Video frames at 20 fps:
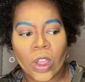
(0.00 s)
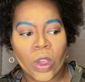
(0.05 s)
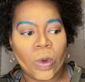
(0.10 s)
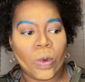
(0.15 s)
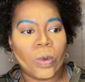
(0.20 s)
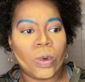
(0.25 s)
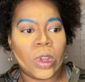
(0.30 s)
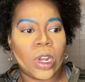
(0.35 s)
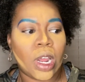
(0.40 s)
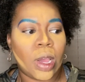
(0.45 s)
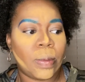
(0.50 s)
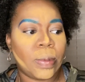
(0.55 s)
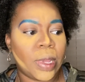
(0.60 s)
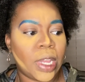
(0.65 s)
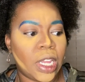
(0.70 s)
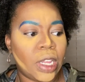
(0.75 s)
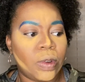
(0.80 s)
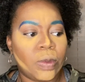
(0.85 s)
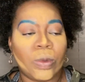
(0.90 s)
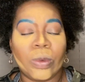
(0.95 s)
When I'm
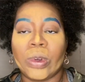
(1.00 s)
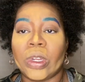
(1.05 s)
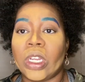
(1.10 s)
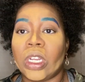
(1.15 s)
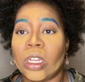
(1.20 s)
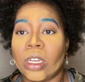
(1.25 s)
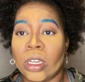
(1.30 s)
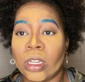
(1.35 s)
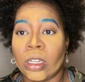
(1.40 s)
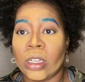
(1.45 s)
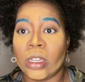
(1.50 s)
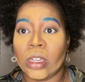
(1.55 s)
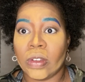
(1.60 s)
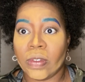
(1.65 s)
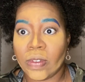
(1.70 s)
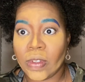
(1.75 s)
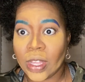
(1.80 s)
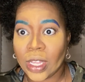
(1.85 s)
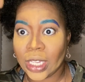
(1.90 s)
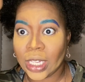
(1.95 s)
getting rid of
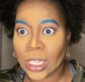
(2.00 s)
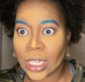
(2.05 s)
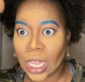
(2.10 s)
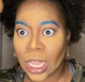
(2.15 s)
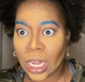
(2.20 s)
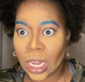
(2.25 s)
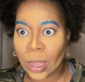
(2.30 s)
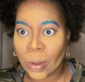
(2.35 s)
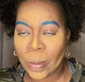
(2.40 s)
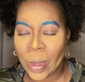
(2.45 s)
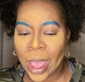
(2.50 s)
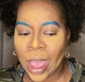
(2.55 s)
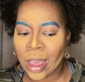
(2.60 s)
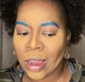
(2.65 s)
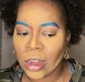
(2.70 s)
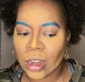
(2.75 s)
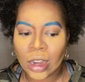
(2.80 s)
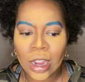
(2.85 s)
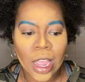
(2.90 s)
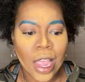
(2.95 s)
setting powder,